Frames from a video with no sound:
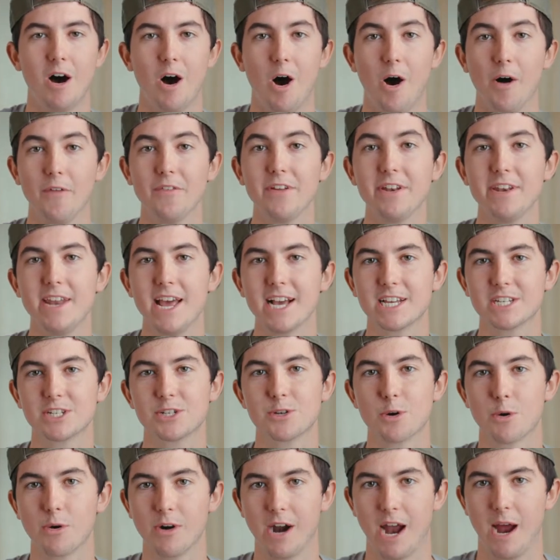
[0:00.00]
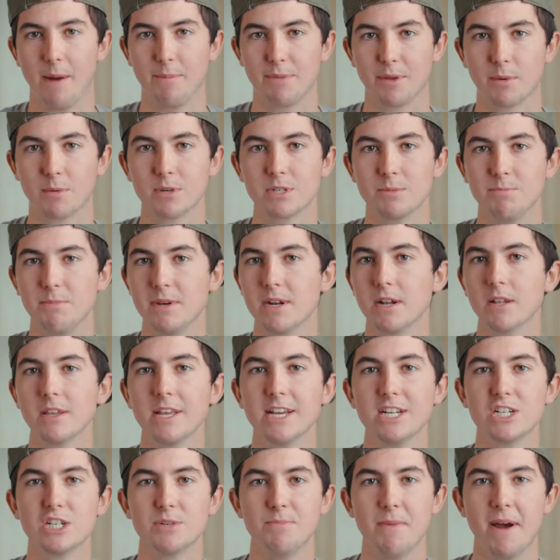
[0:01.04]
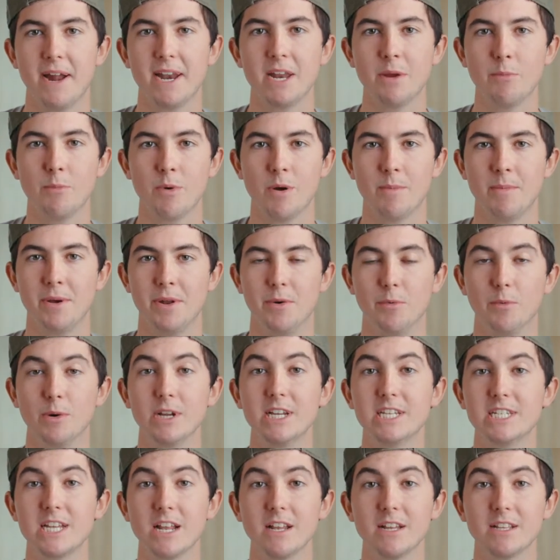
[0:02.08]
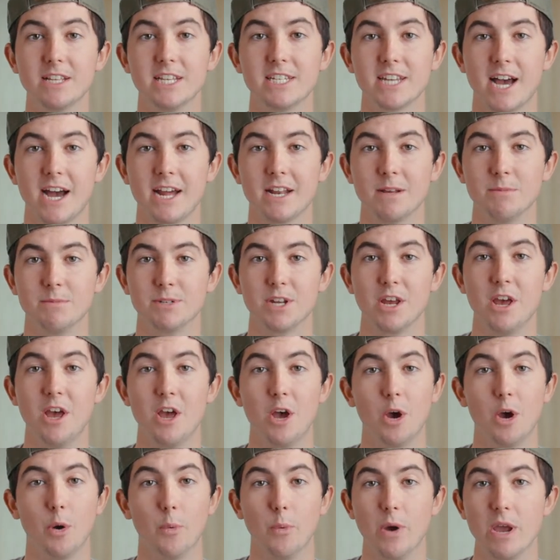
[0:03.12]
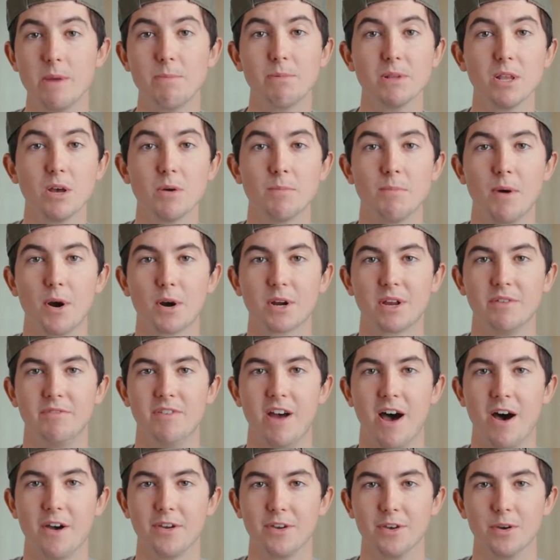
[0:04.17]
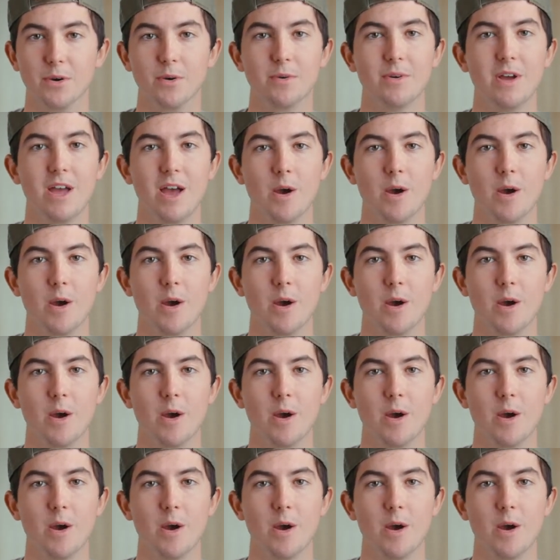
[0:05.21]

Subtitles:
On the Nextdoor app, there was middle-aged men and women reselling these items way below market value,